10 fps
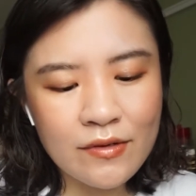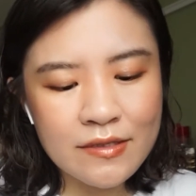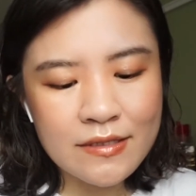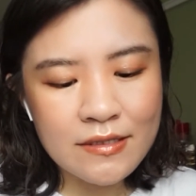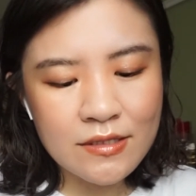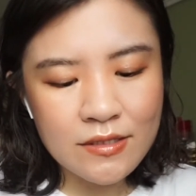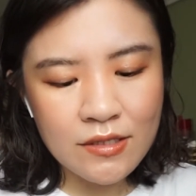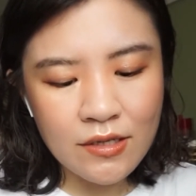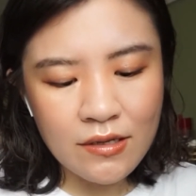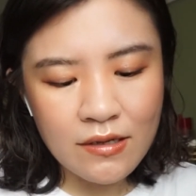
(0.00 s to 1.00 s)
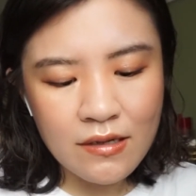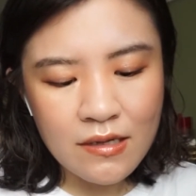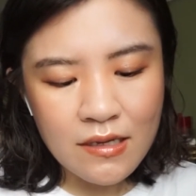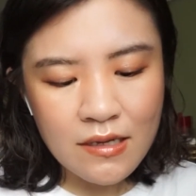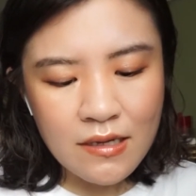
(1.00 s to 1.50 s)
It's the
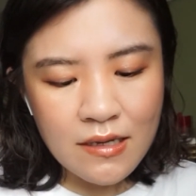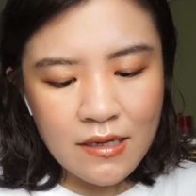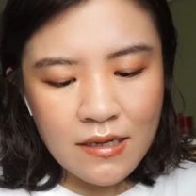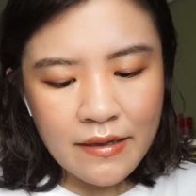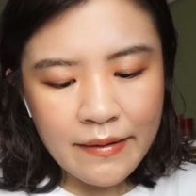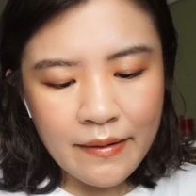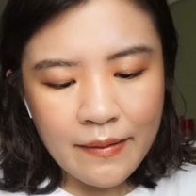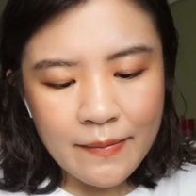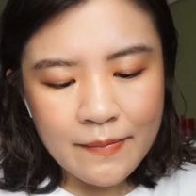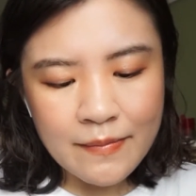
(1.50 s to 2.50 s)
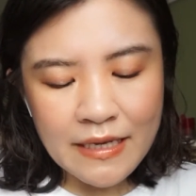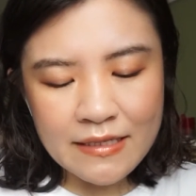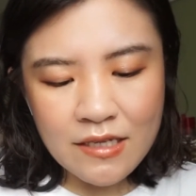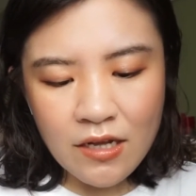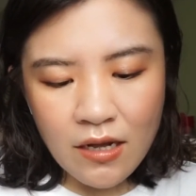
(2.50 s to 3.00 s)

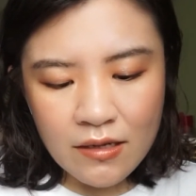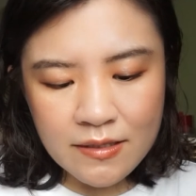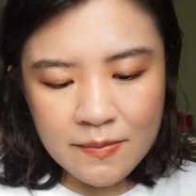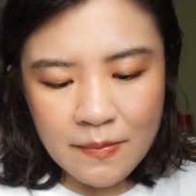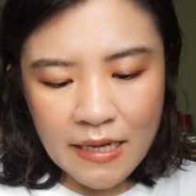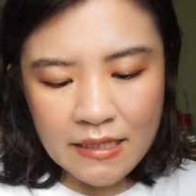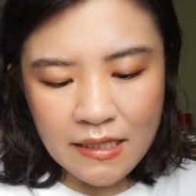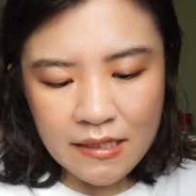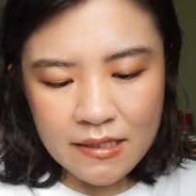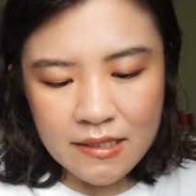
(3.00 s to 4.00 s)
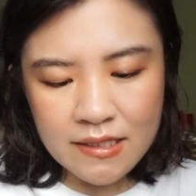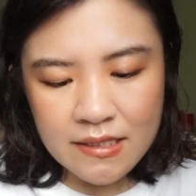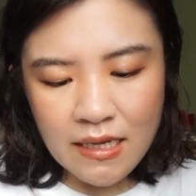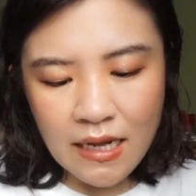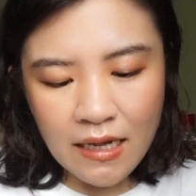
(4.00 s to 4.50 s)
It
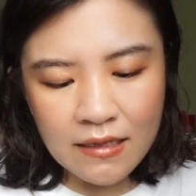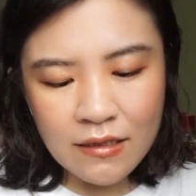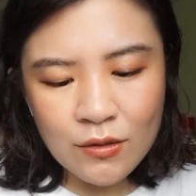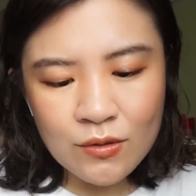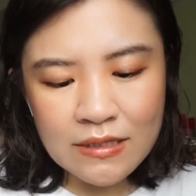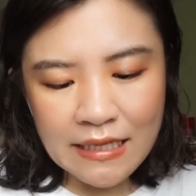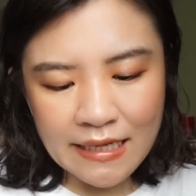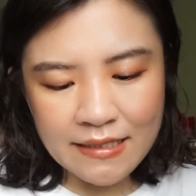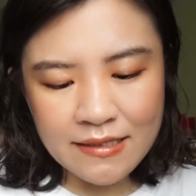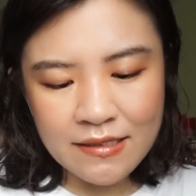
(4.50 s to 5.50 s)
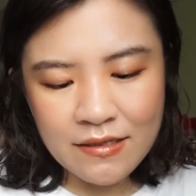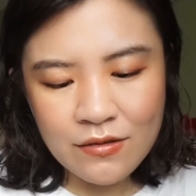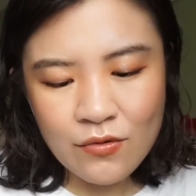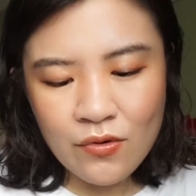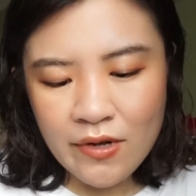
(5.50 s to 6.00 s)
Cosmetics Halo Light
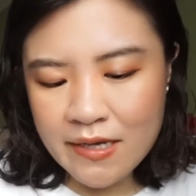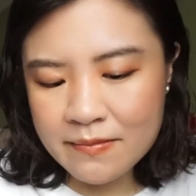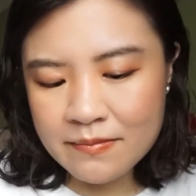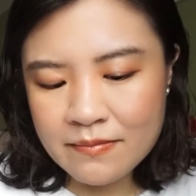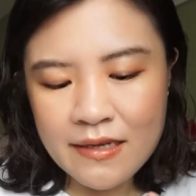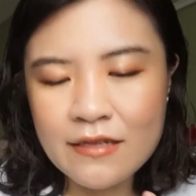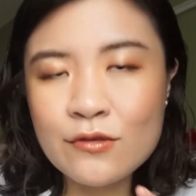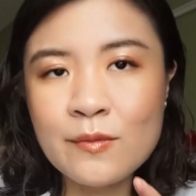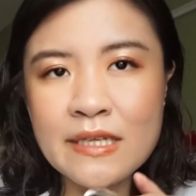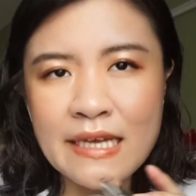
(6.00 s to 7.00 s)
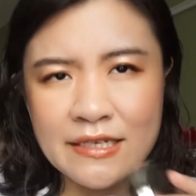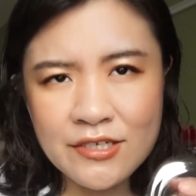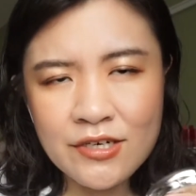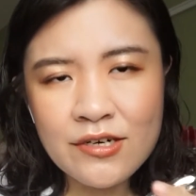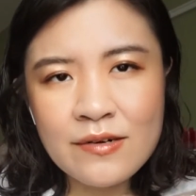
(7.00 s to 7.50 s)
Creme
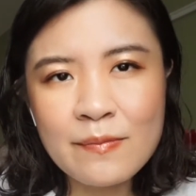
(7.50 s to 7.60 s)
Illuminator.